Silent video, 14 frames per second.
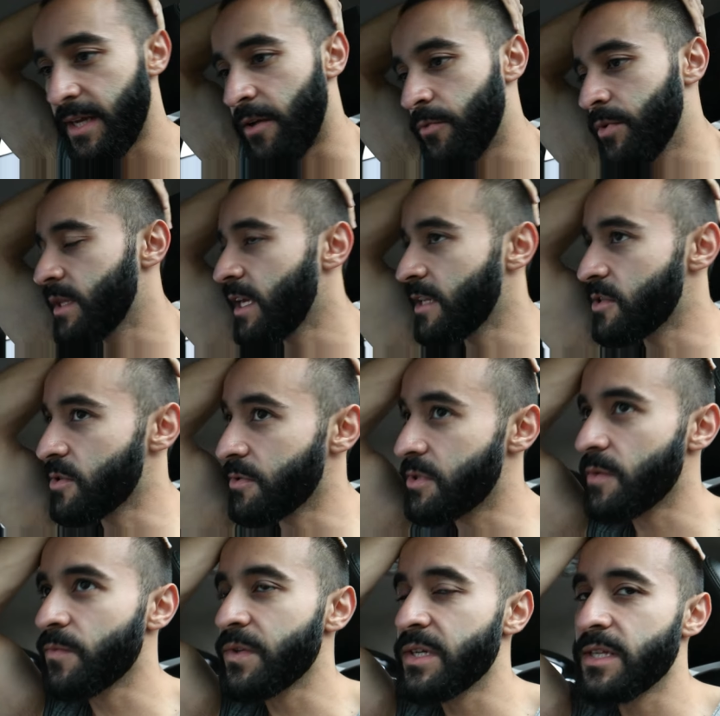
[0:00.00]
down with that. So
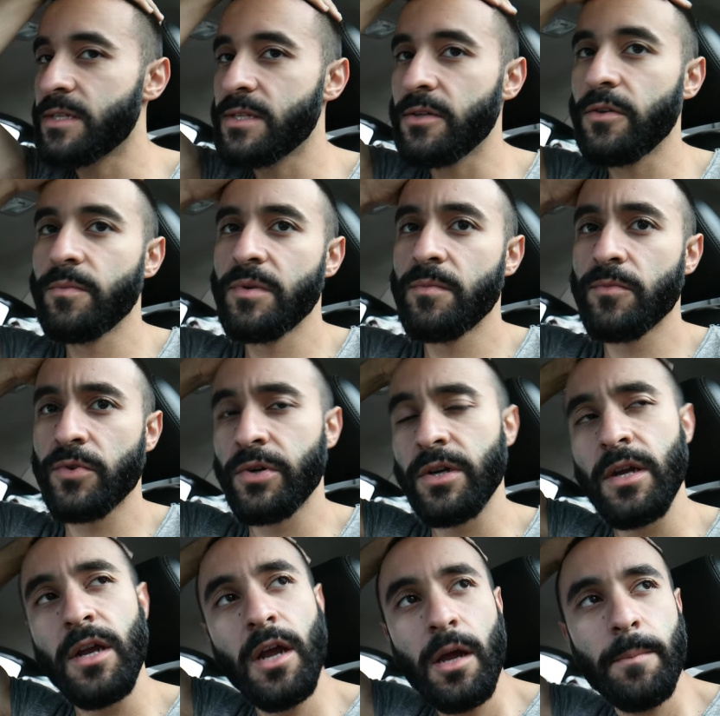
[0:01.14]
somewhere that's a little bit
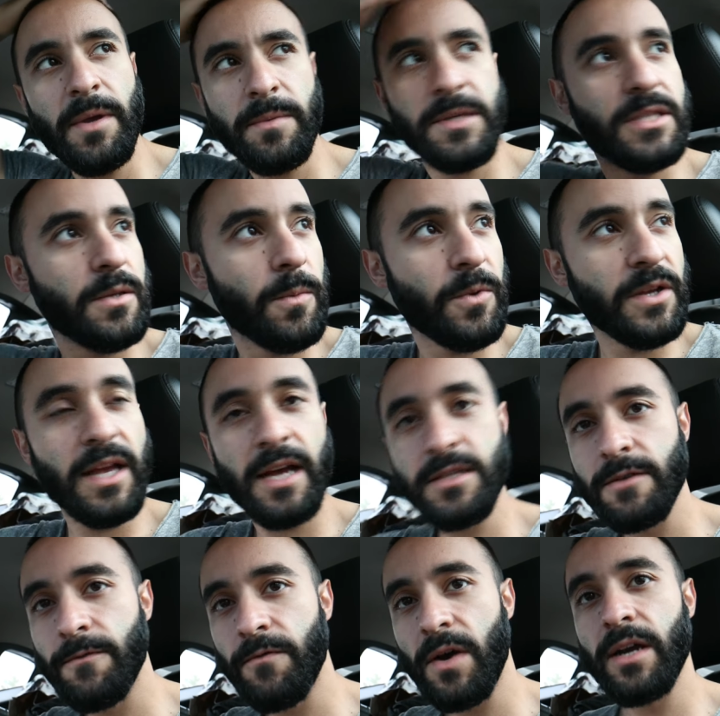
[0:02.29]
more, maybe somewhere that
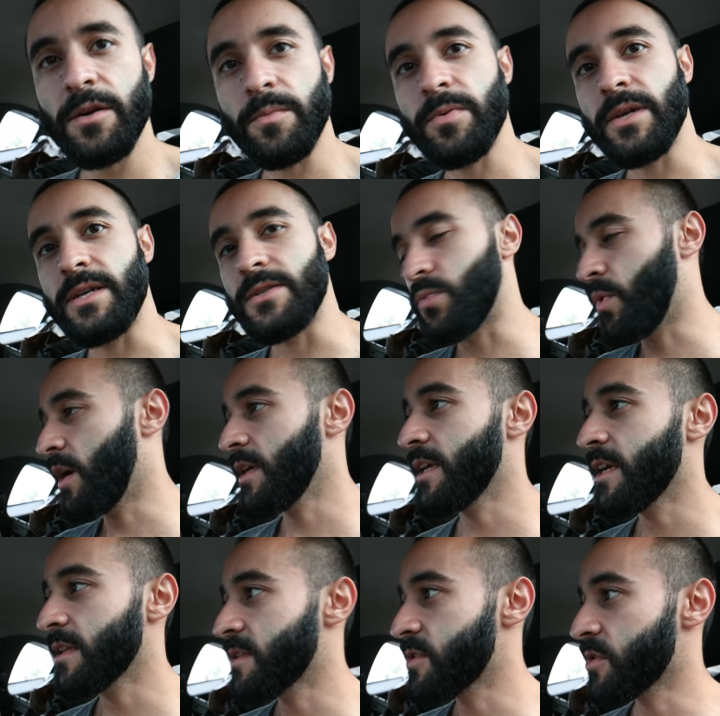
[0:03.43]
has a fireplace. Why
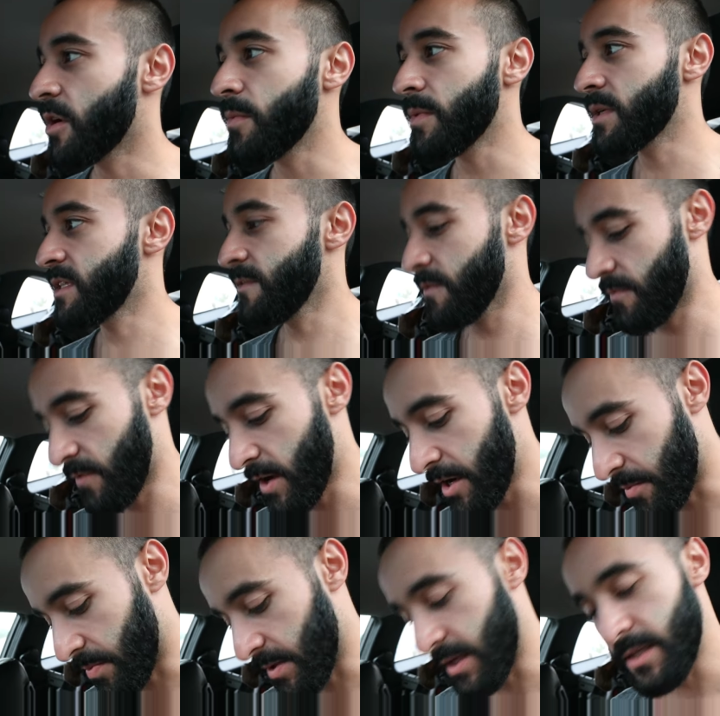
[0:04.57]
can't Starbucks have a
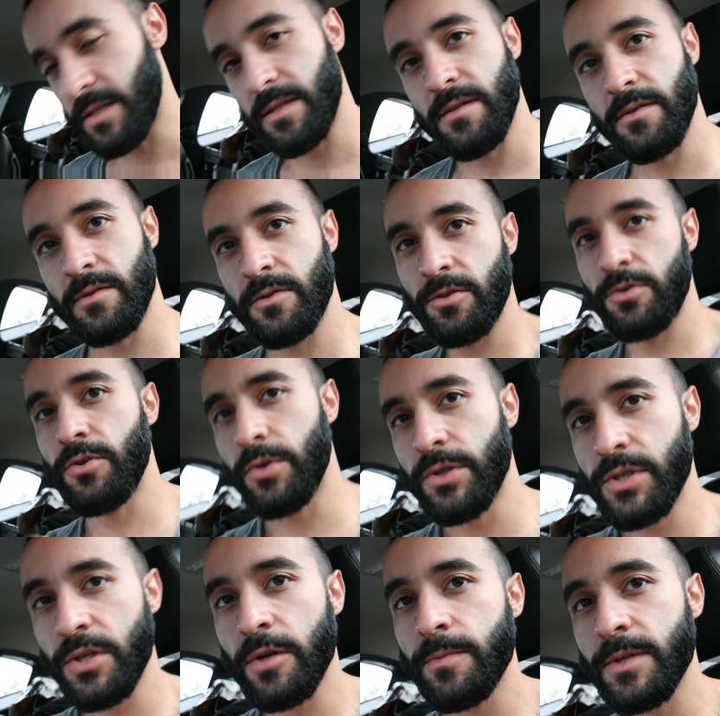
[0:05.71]
fireplace? Do your
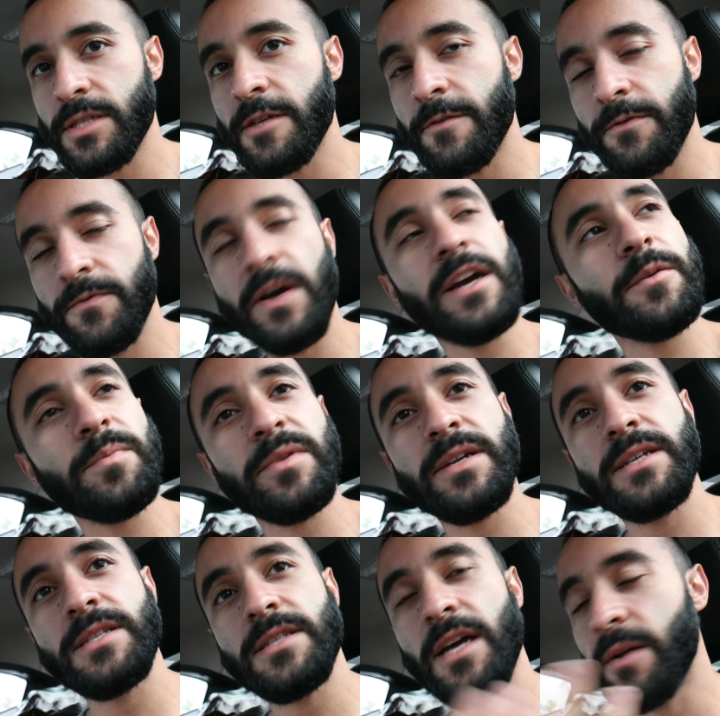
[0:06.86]
Starbucks have a
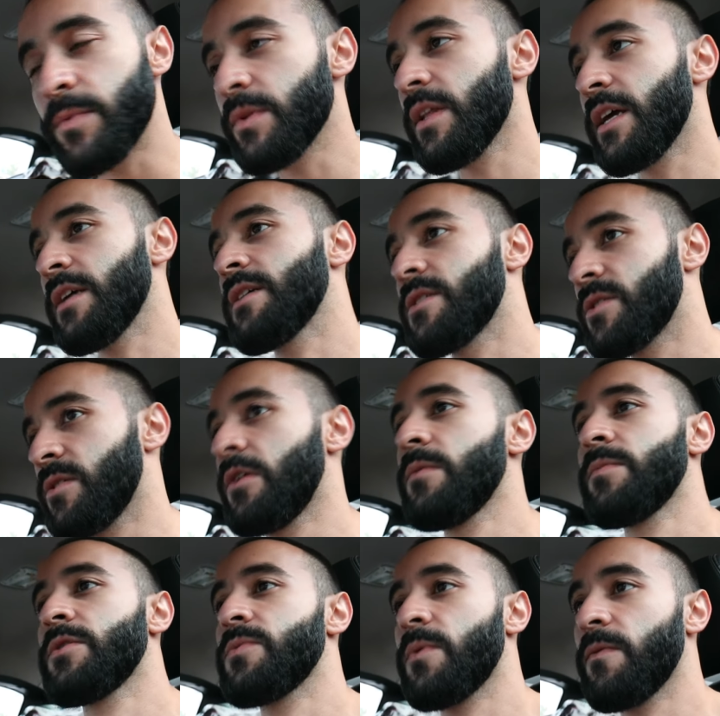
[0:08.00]
fireplace? I would like a
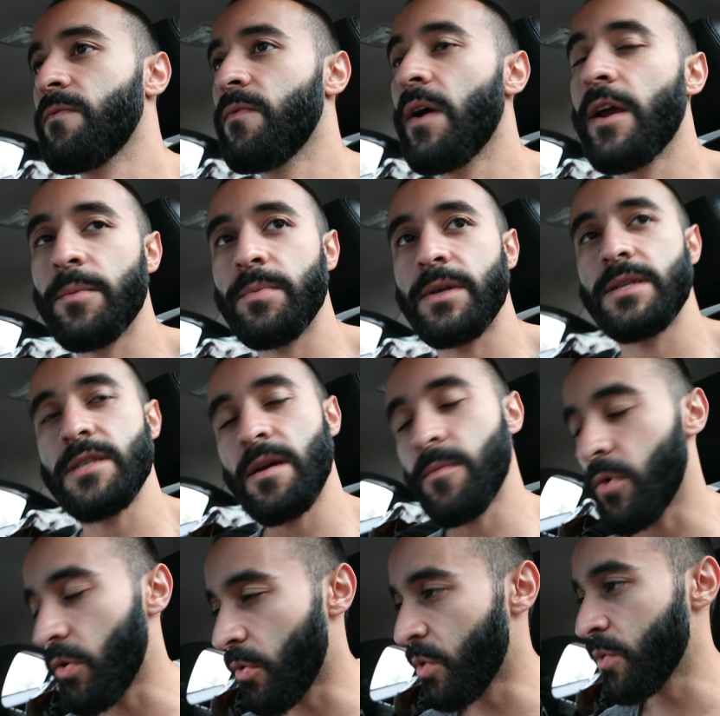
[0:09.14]
Starbucks with a fireplace.
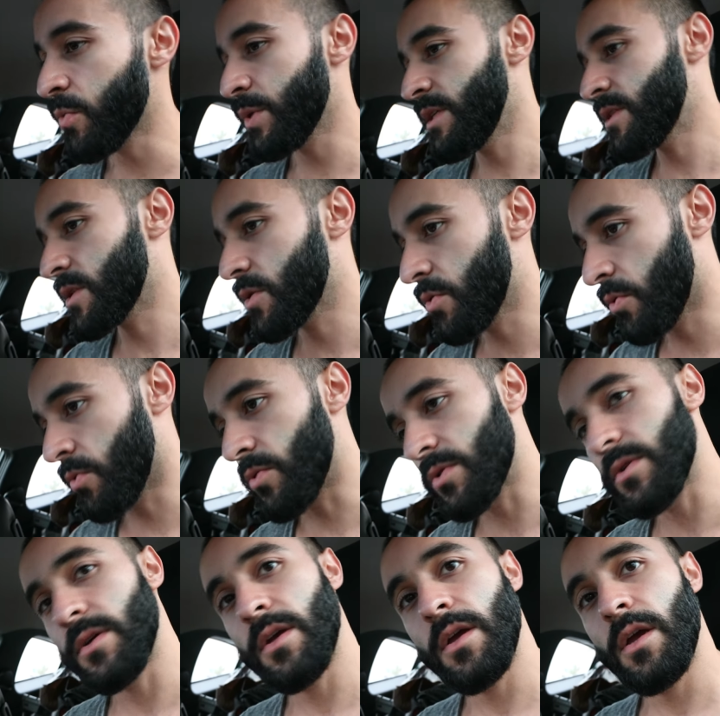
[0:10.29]
I'm always
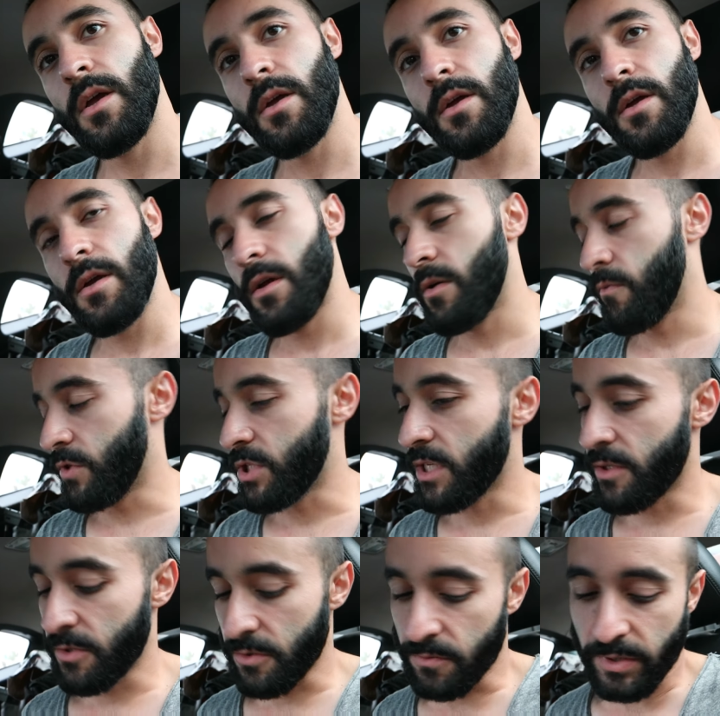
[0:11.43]
cold, which
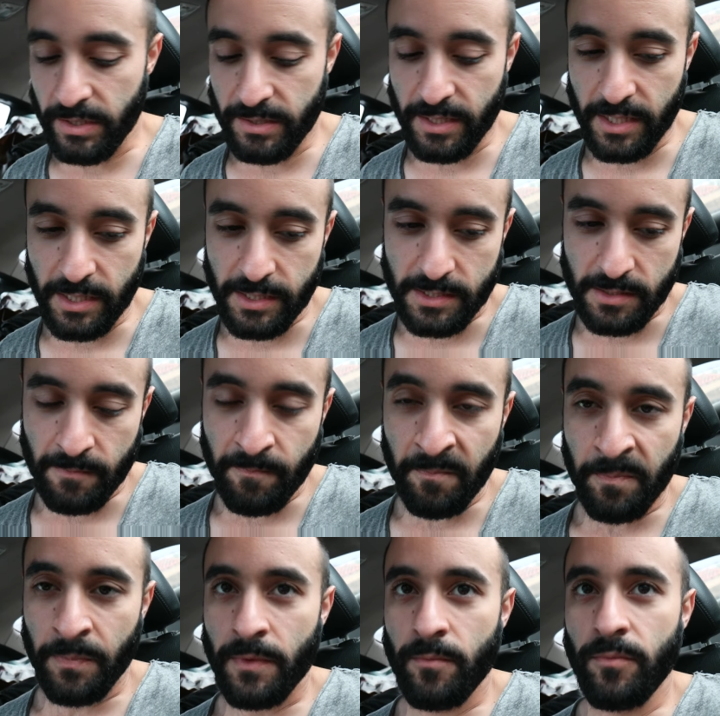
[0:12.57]
I don't know why that is.
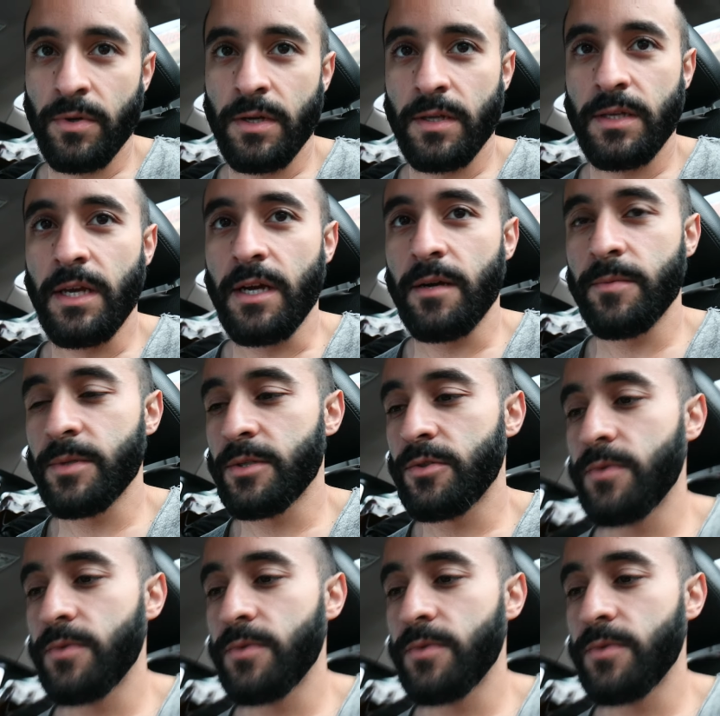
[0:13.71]
But yeah, I'm gonna